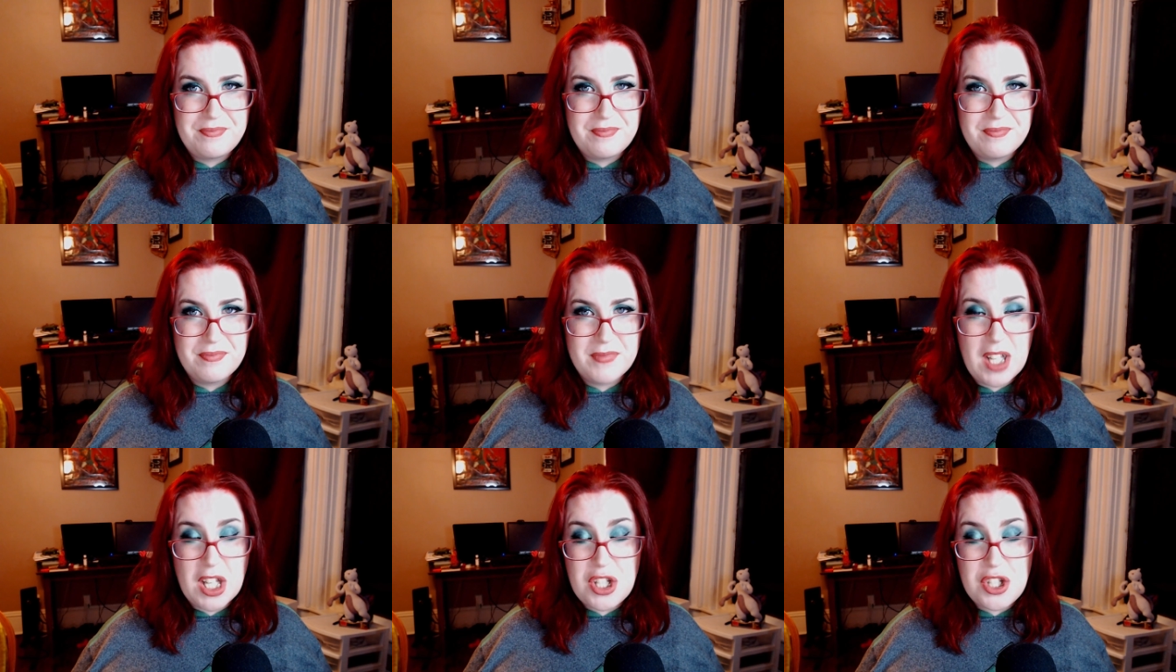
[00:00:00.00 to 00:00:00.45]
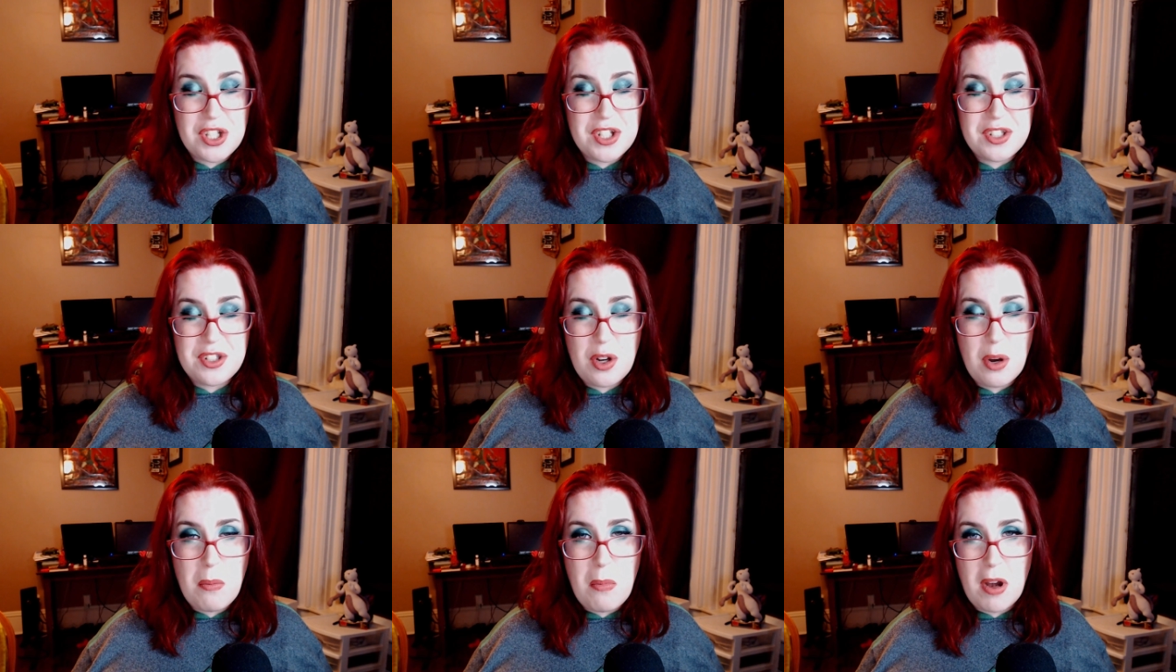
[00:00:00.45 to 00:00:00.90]
She's
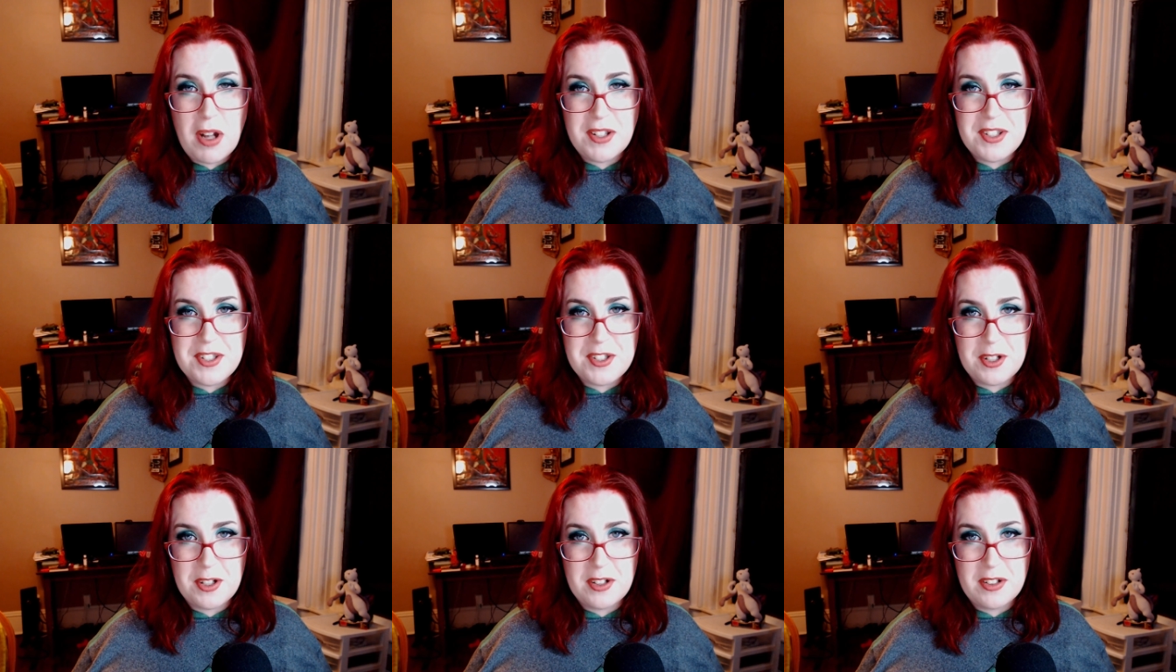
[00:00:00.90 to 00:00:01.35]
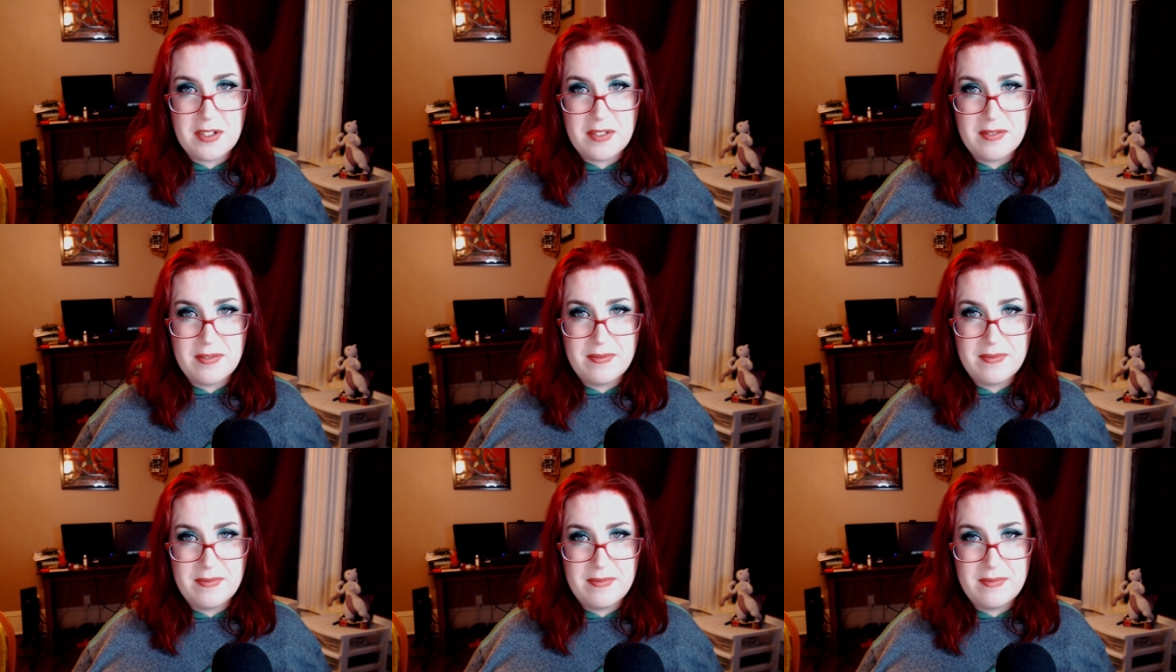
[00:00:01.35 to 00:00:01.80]
no monster.
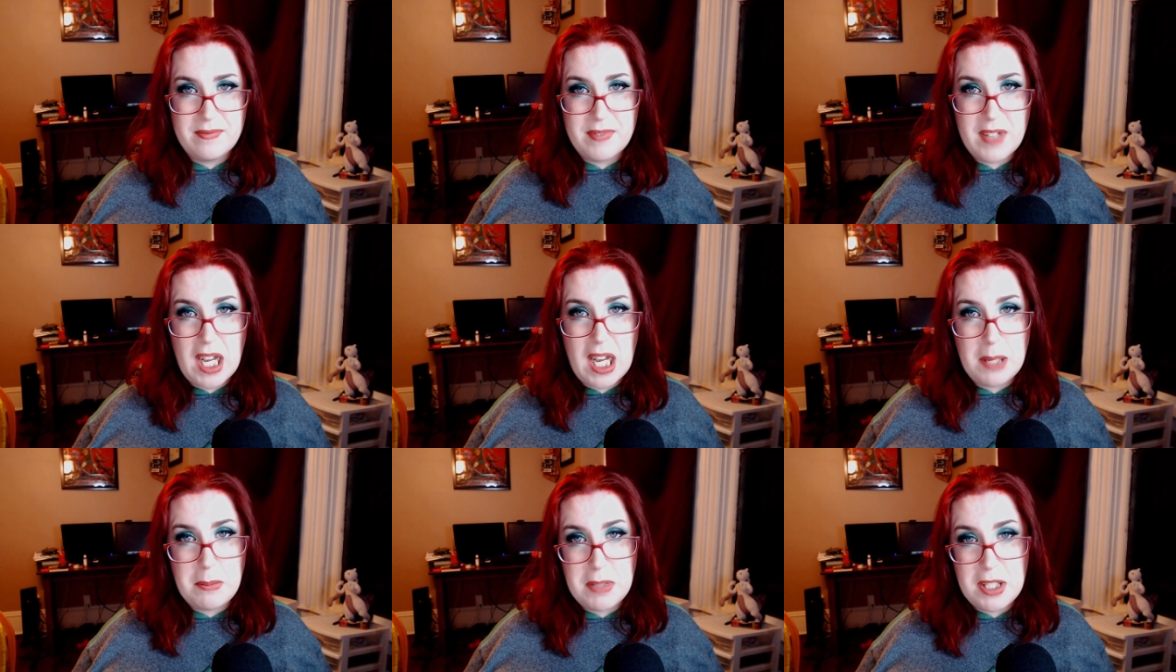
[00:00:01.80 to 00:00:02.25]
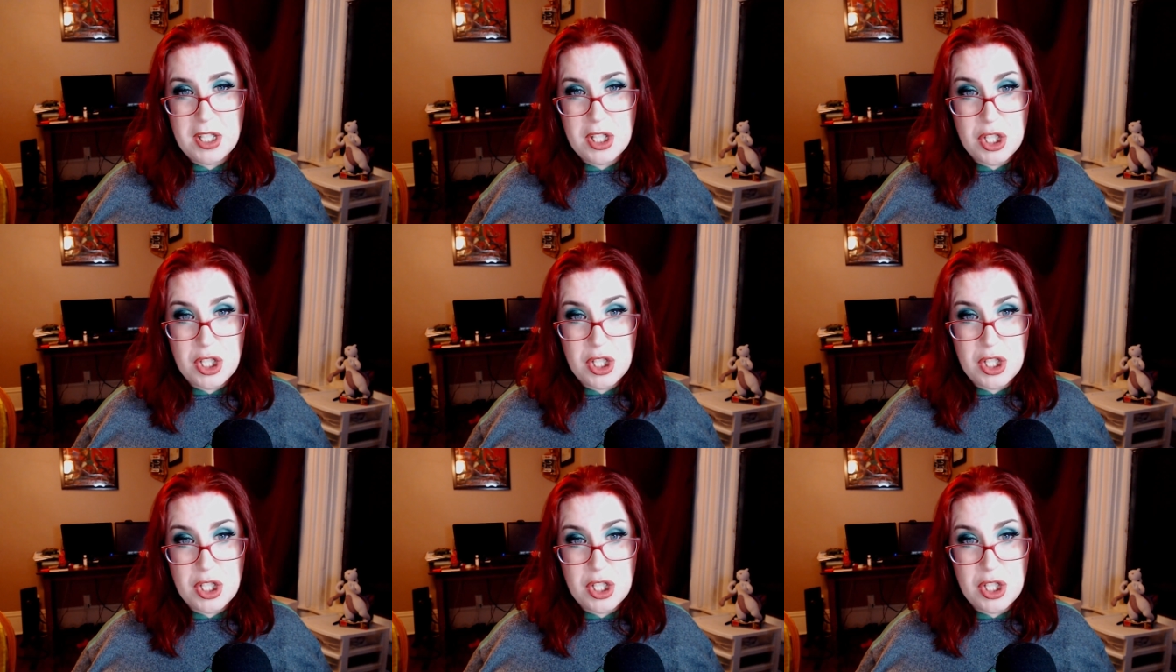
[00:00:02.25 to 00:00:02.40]
I mean,